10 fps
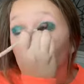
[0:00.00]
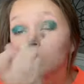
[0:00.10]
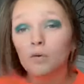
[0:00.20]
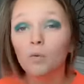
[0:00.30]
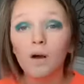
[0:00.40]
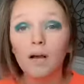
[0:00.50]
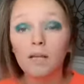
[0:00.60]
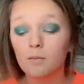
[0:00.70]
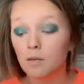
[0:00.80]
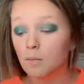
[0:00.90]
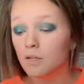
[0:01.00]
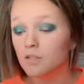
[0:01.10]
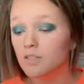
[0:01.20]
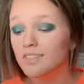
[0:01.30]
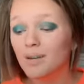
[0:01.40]
Don't know why I keep dipping
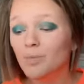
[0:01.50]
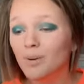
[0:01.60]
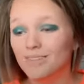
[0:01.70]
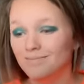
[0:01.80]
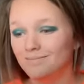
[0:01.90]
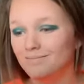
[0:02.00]
into the same one.